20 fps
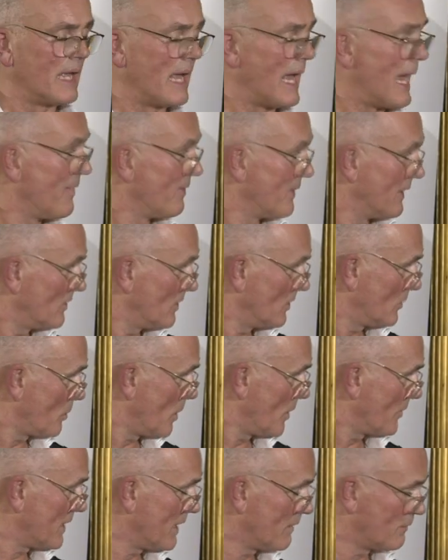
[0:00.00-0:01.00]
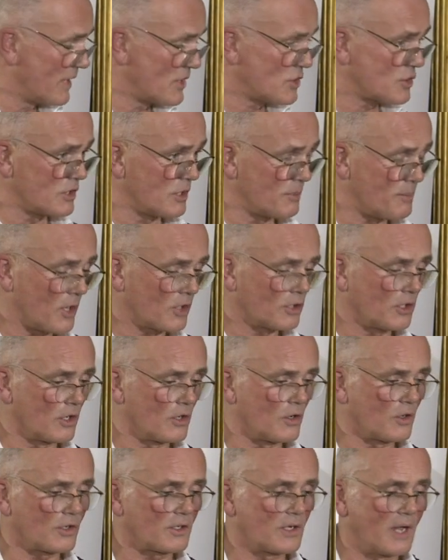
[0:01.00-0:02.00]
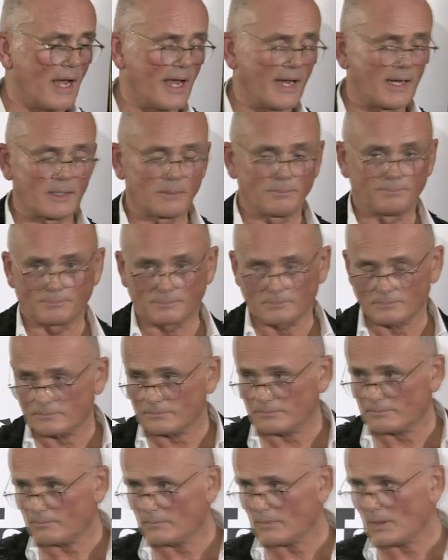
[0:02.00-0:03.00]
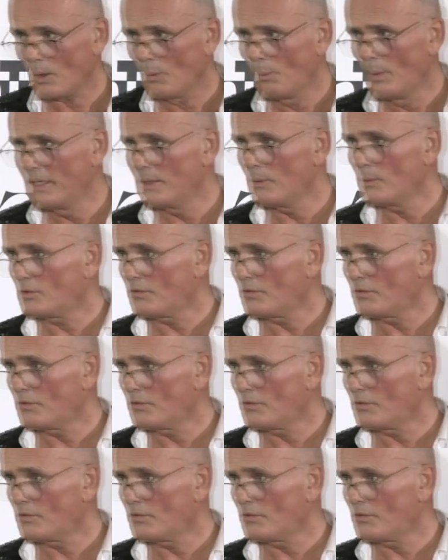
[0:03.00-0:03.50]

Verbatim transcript: and this is what the original bottle looked like. When it was